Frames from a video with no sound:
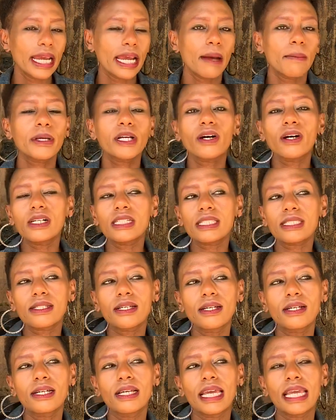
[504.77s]
Because
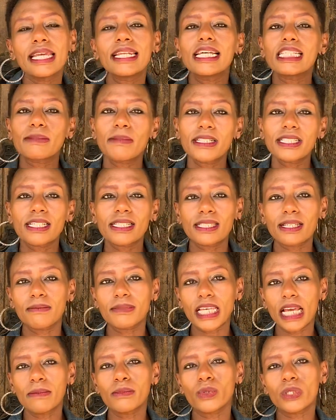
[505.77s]
in as much as
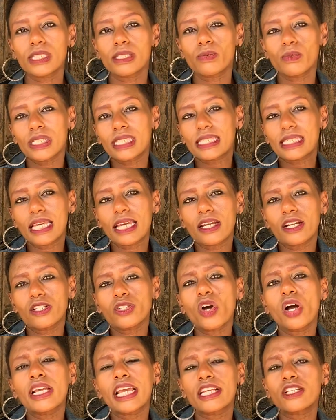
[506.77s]
sometimes we, we say
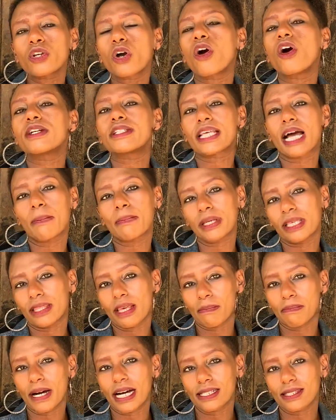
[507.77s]
don't get caught up in the
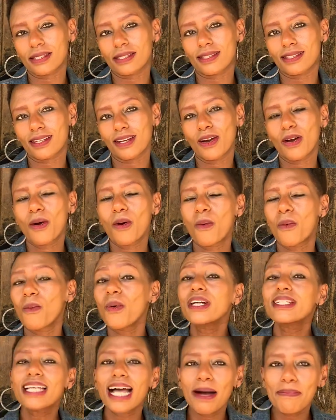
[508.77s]
past,
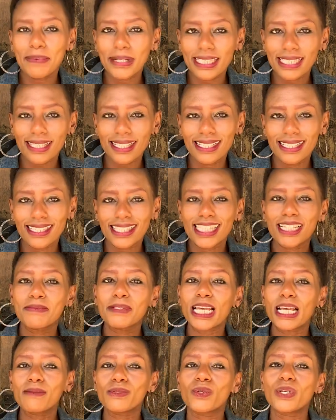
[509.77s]
what happens is
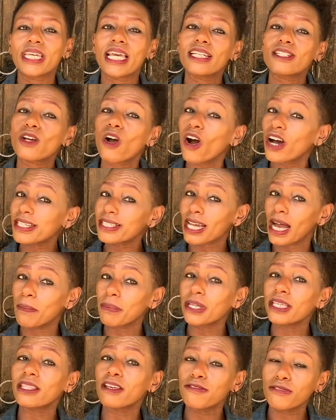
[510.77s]
sometimes we get caught up
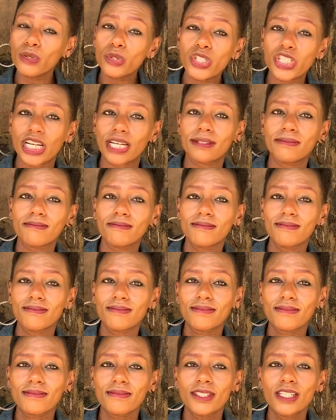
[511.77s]
in the future
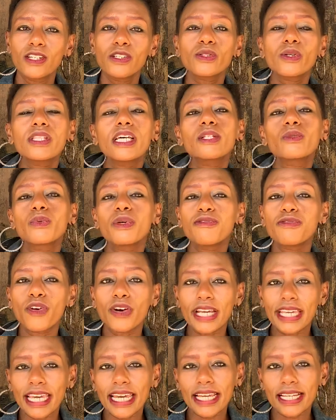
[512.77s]
so that we
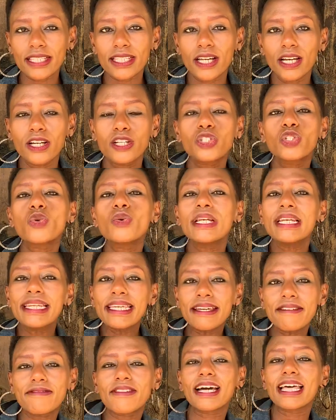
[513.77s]
forget to
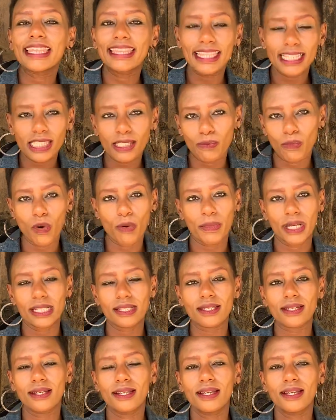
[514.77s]
live this moment.